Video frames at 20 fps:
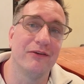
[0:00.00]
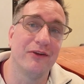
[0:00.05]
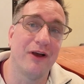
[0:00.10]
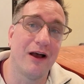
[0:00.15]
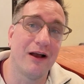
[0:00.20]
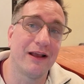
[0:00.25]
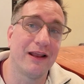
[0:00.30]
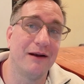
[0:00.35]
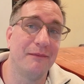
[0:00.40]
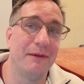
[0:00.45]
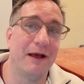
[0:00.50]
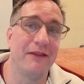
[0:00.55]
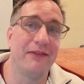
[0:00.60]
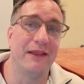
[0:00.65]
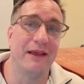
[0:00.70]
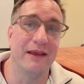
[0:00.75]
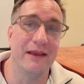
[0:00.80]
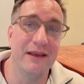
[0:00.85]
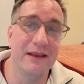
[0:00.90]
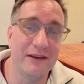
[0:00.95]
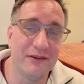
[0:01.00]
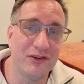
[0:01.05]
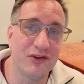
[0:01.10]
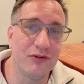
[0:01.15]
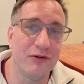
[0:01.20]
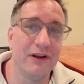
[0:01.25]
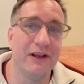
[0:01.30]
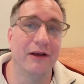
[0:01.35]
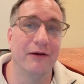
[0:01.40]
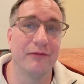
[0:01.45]
talking about the
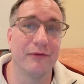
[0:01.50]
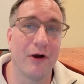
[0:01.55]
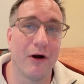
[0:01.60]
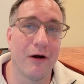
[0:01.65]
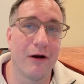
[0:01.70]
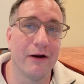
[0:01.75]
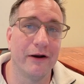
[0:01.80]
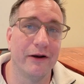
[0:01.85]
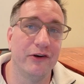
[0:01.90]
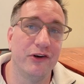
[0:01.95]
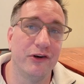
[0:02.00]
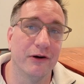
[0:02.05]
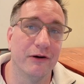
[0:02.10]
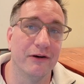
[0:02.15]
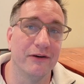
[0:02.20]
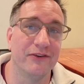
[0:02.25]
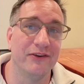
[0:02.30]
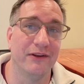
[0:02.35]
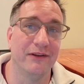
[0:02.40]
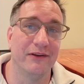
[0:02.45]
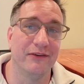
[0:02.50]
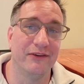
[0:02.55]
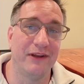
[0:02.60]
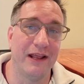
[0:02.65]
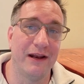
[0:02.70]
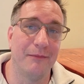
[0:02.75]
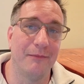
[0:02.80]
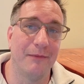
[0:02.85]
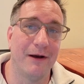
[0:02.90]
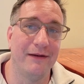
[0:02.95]
history of car insurance in the
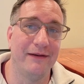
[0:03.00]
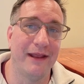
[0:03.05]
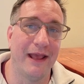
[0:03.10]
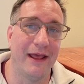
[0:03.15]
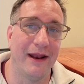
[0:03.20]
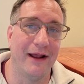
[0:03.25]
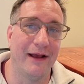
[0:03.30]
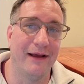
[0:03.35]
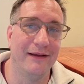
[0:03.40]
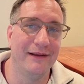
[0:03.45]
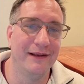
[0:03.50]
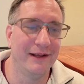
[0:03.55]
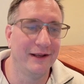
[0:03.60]
state of Montana.